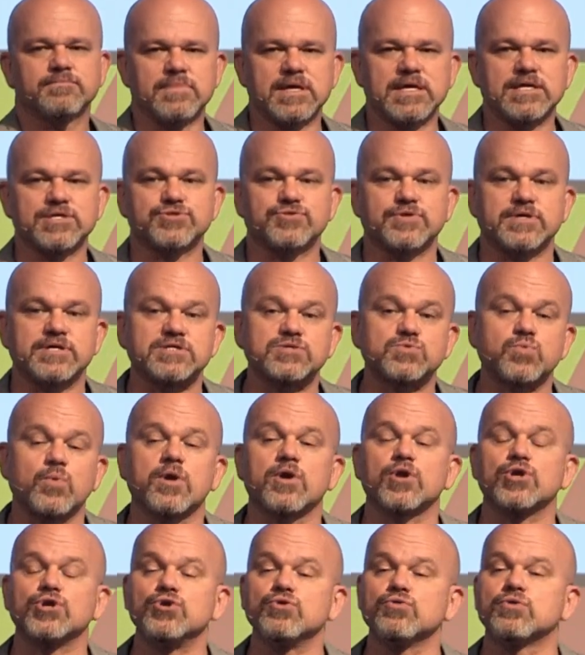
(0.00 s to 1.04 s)
ministry. It's
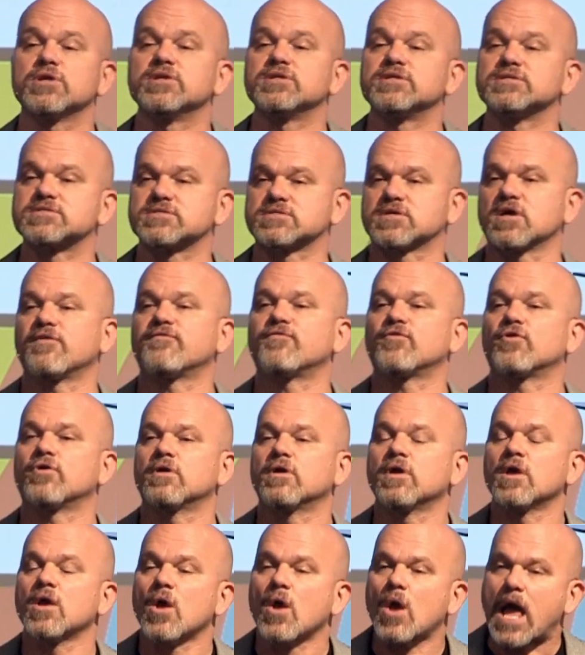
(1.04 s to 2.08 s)
where you can discover
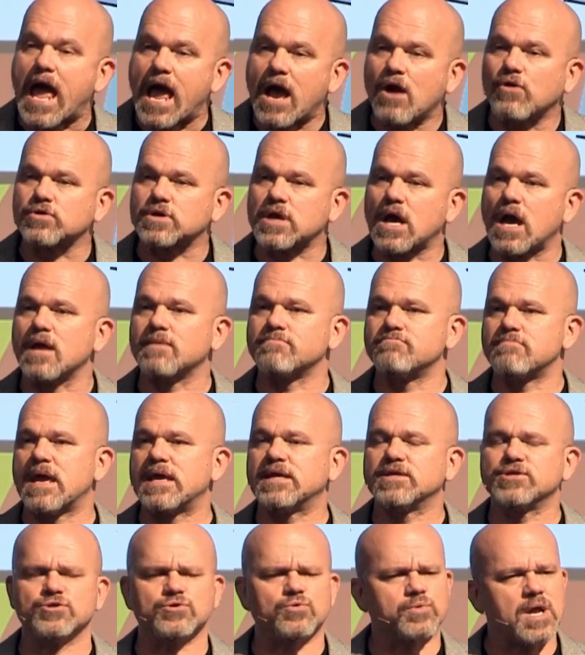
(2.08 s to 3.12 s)
how God
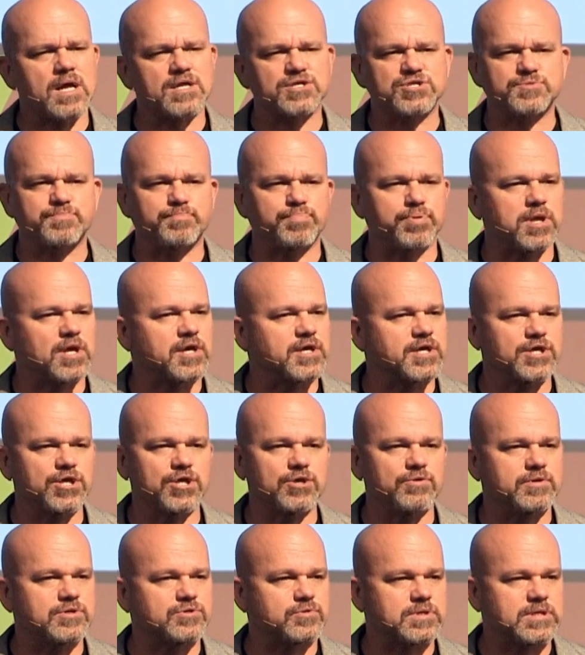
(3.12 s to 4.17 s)
made you. We're not just plugging
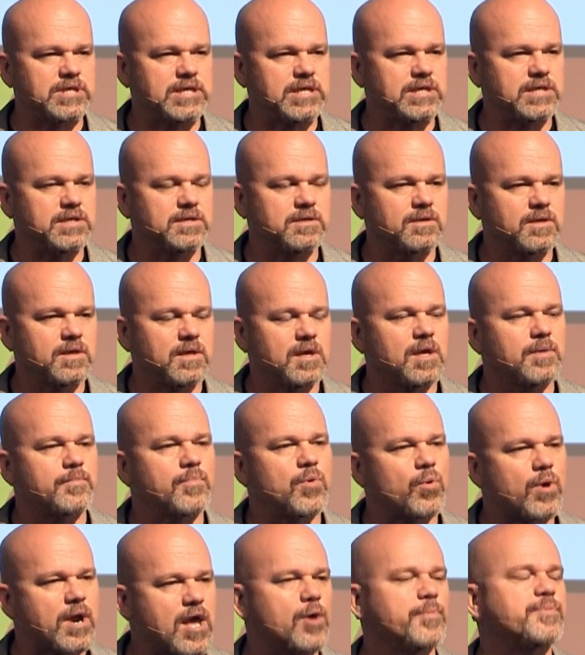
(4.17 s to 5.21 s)
you into a need,
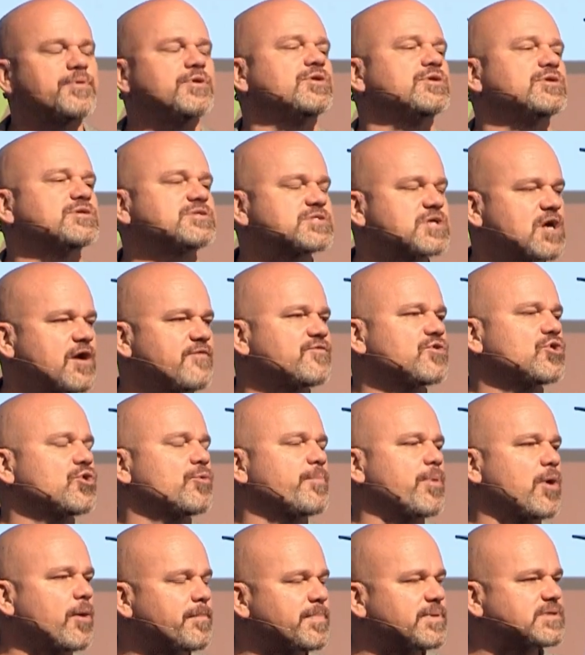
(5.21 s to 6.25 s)
but we're helping you discover your
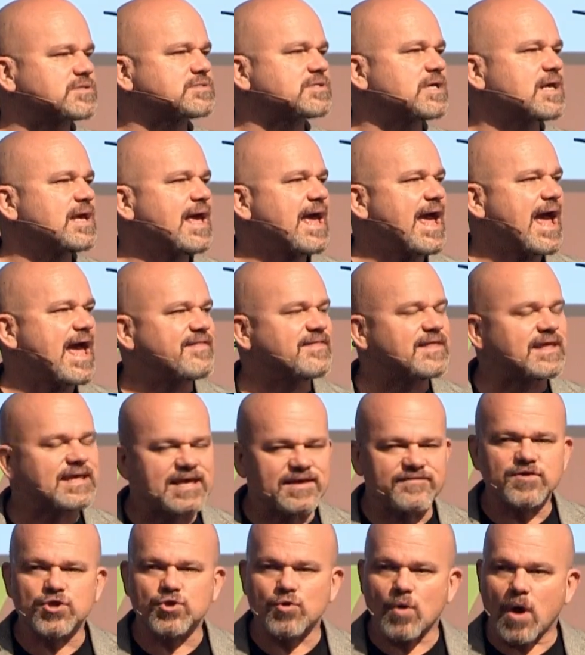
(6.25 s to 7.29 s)
purpose and then
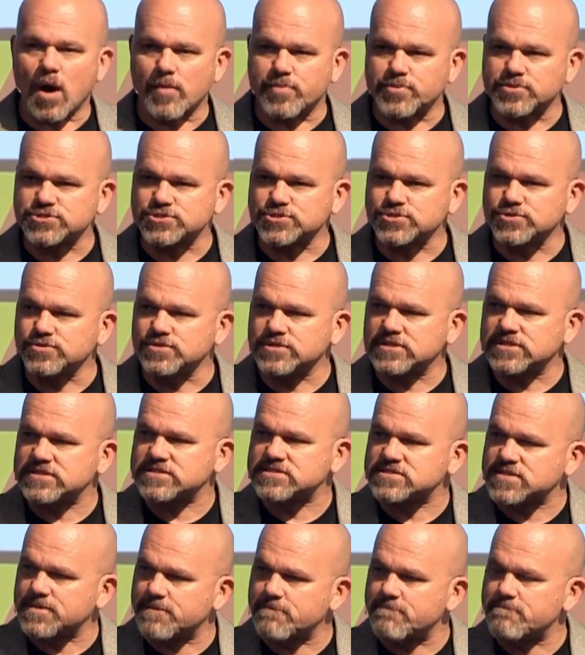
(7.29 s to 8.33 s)
giving you
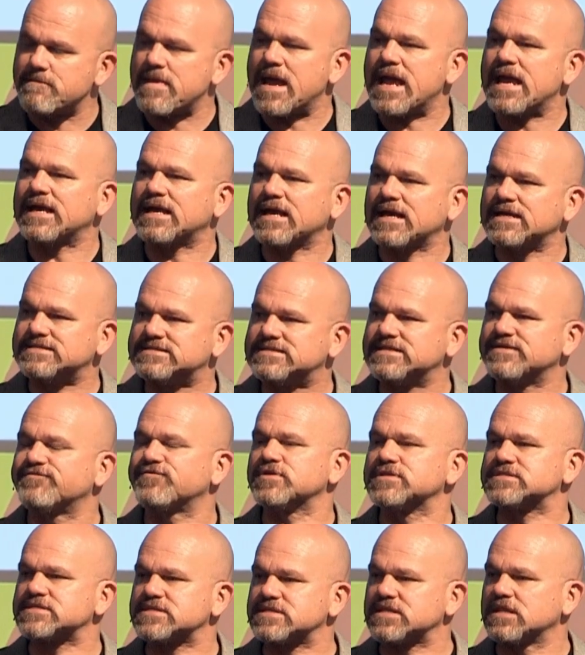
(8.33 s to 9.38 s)
opportunities to make a
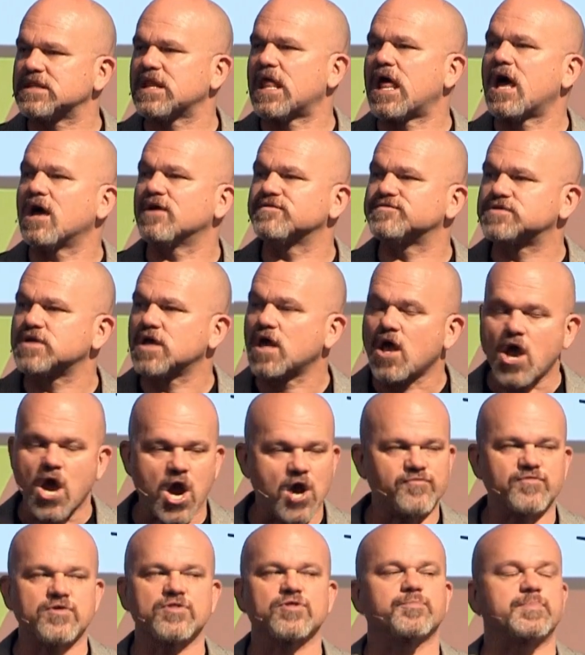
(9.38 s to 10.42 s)
difference in the lives
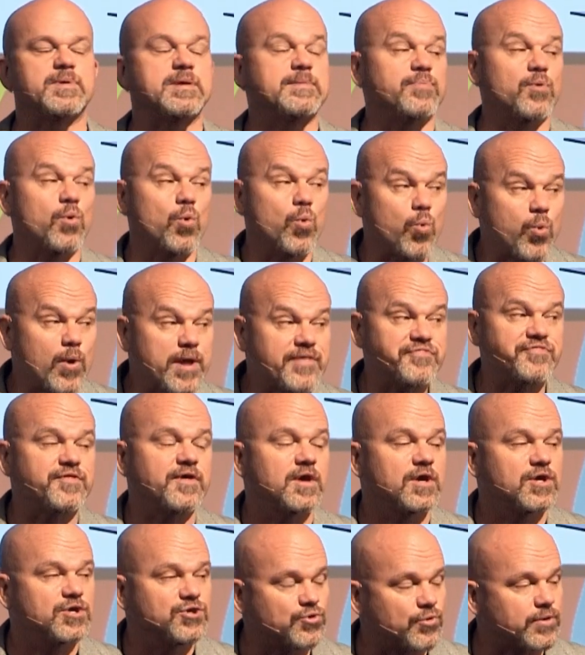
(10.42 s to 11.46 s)
of other people with
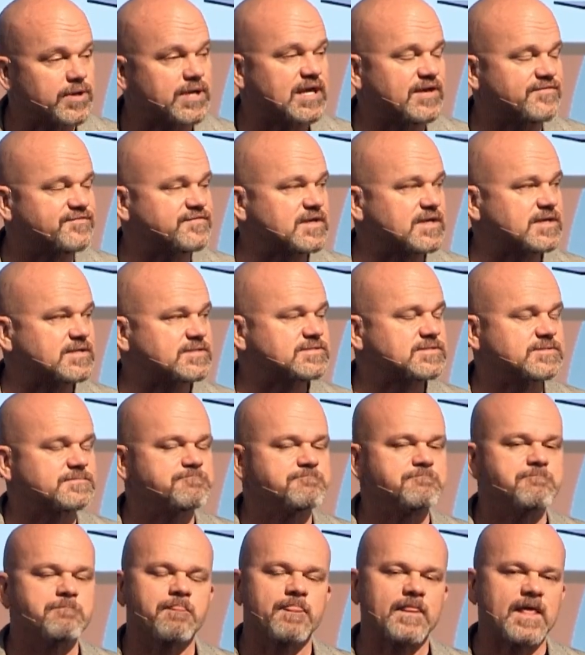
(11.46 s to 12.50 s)
your giftings.
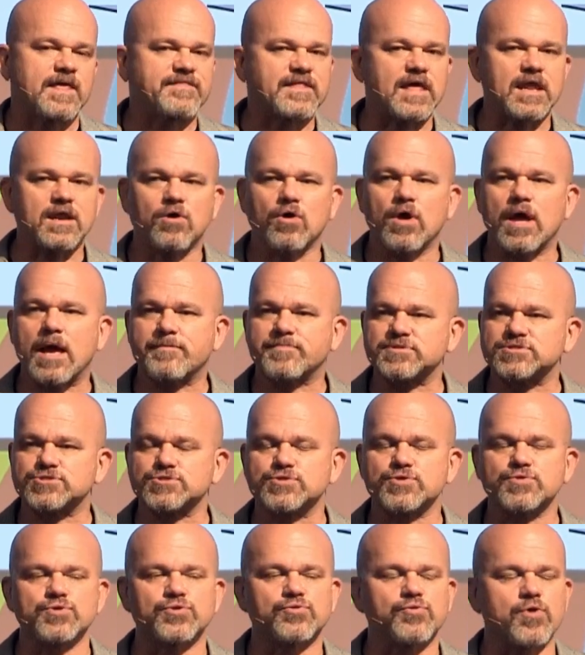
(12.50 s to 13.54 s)
And that all happens
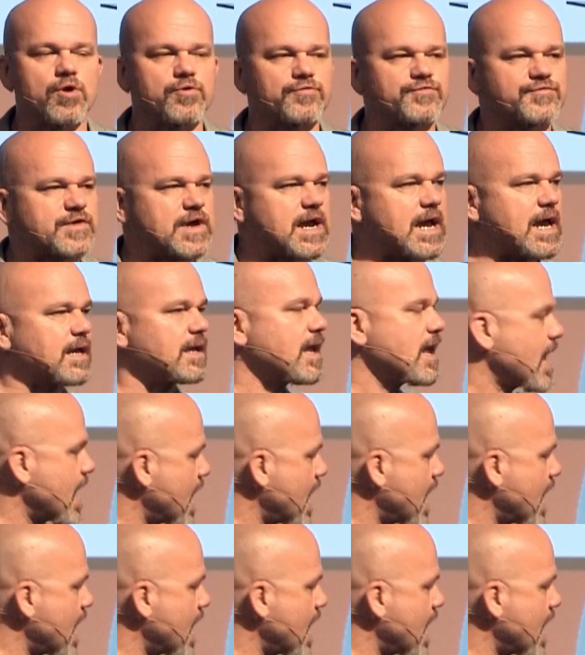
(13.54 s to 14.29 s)
through the growth track.